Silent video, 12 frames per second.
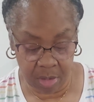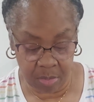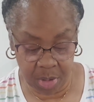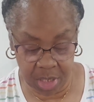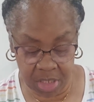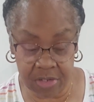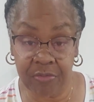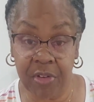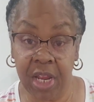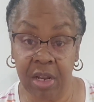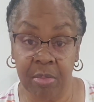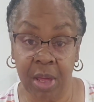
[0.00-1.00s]
But it's a
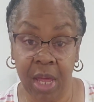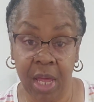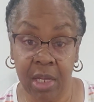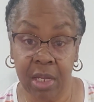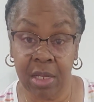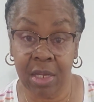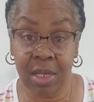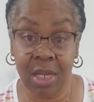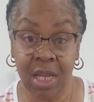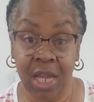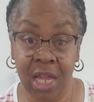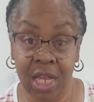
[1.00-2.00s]
fanny pack
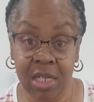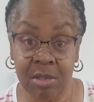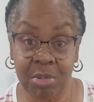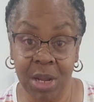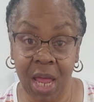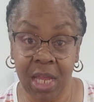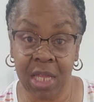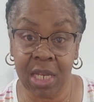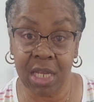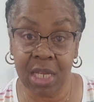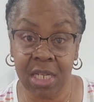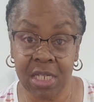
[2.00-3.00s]
and it's black in
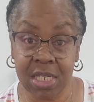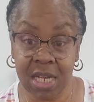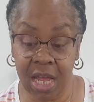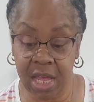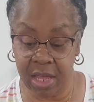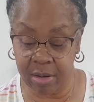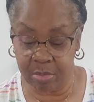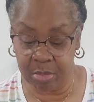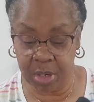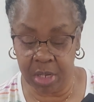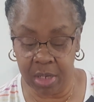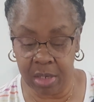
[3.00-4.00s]
the inside,
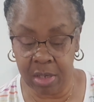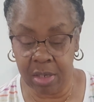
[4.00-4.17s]
but